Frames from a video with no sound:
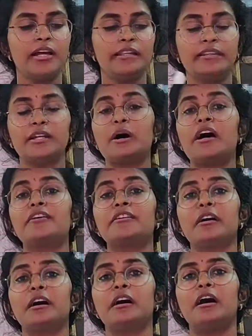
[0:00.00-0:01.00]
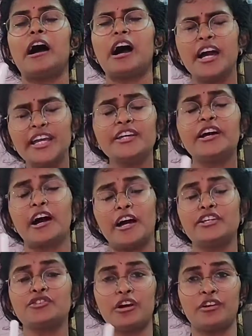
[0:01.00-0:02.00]
there are
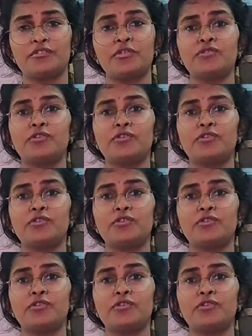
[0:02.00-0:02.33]
high chances